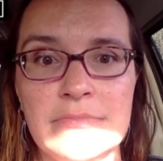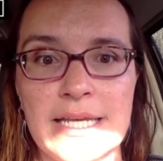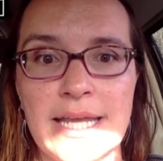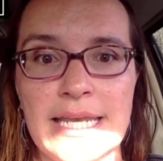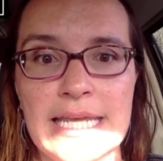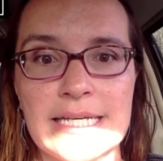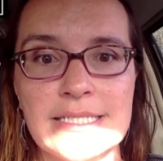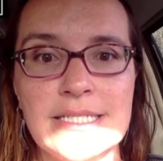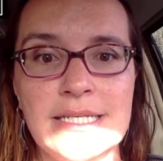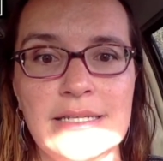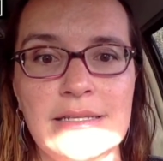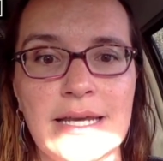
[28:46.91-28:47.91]
like
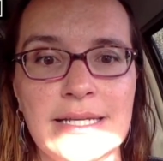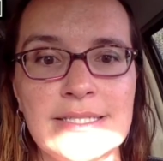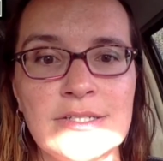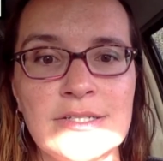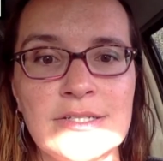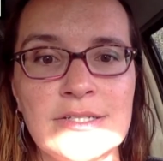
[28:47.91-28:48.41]
NEXT 90.